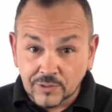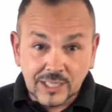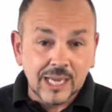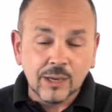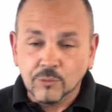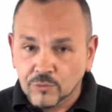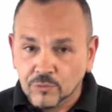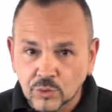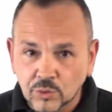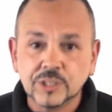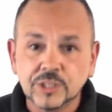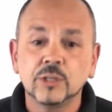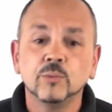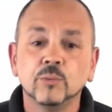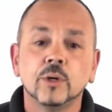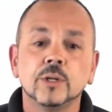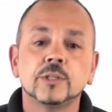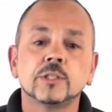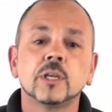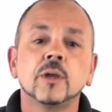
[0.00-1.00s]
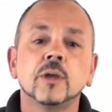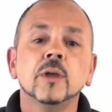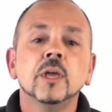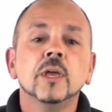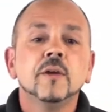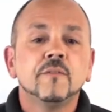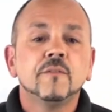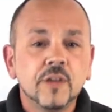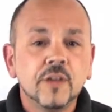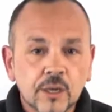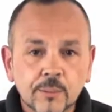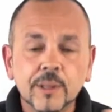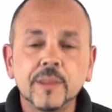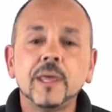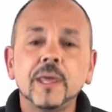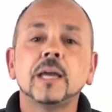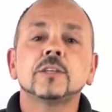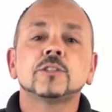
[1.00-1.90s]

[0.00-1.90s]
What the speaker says: Yeah, of course it would. So think about that.